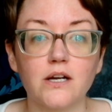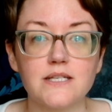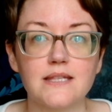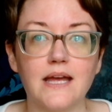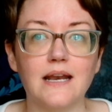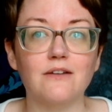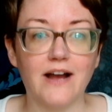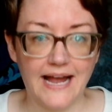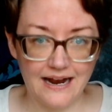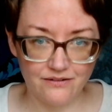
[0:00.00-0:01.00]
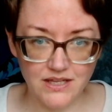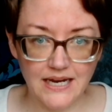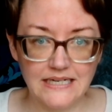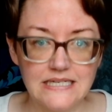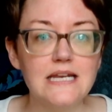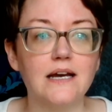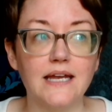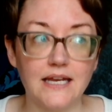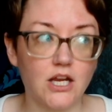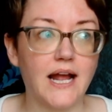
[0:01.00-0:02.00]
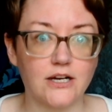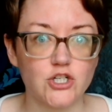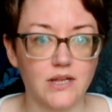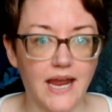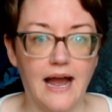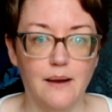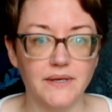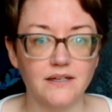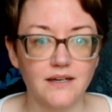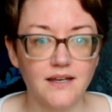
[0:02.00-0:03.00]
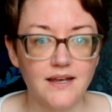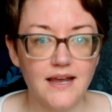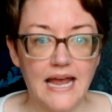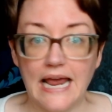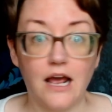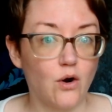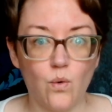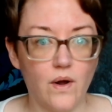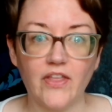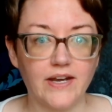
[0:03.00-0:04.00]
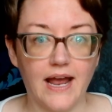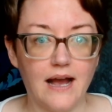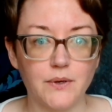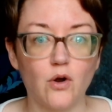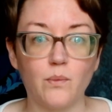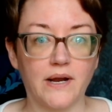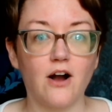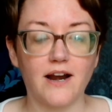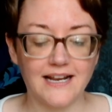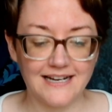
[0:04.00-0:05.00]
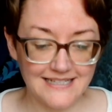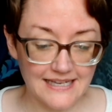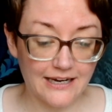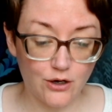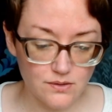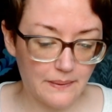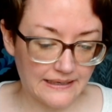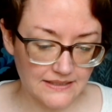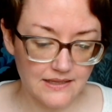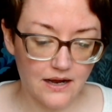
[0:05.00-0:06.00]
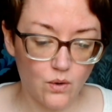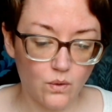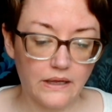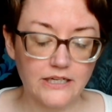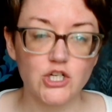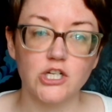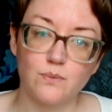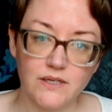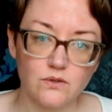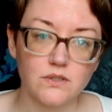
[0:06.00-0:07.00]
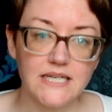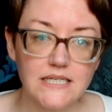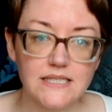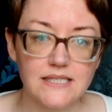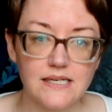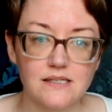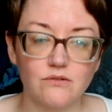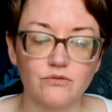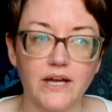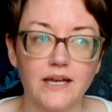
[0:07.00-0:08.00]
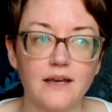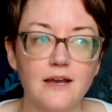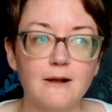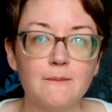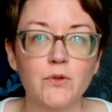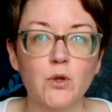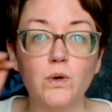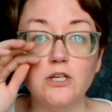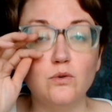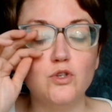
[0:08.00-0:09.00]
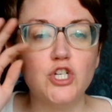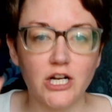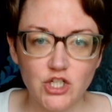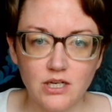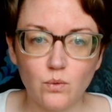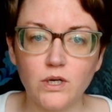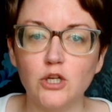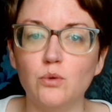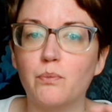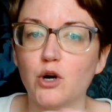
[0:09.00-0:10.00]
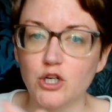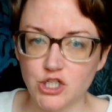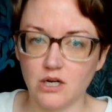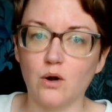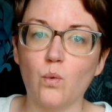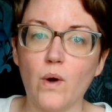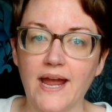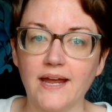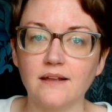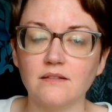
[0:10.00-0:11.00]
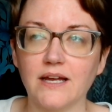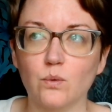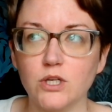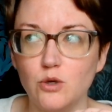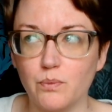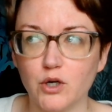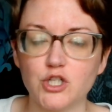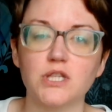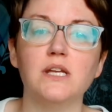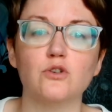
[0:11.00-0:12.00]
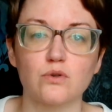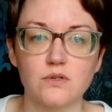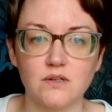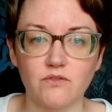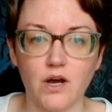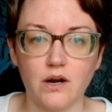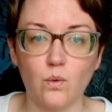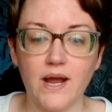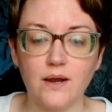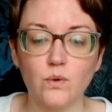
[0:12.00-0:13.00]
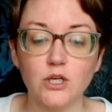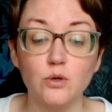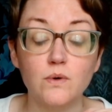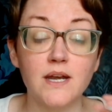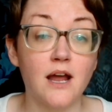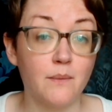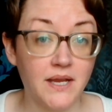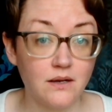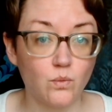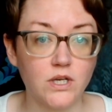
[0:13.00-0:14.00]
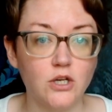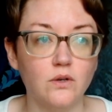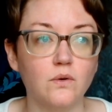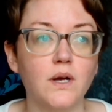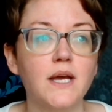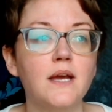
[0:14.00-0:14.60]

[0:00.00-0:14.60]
is that if i have the idea it could actually happen and i don't want that to happen oh my god and it's like goes back to that whole like judgmental tendencies of like when you judge it, when you push it away, like when you push the intrusive thought away, when you numb it, when you